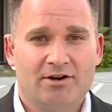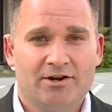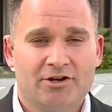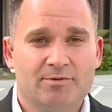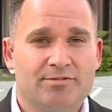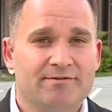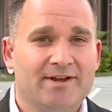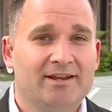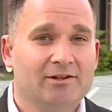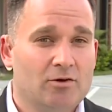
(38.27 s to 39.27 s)
are it could
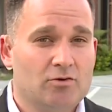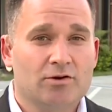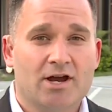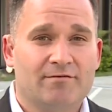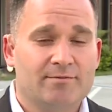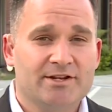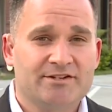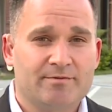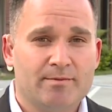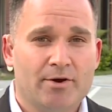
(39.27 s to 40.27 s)
prevent local
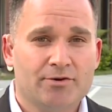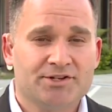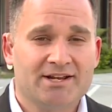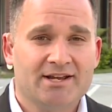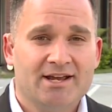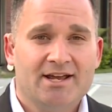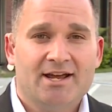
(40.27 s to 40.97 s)
governments from imposing